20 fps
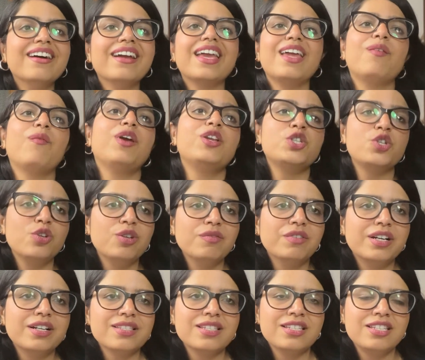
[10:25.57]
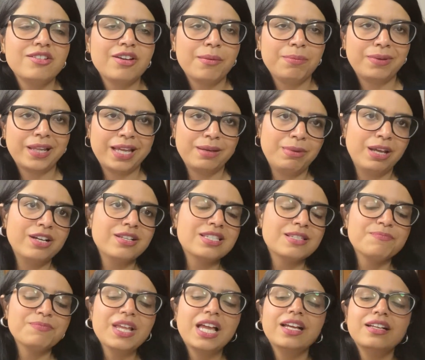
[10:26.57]
in which university you applied.
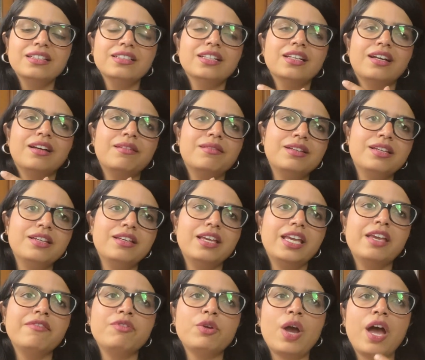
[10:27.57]
Because if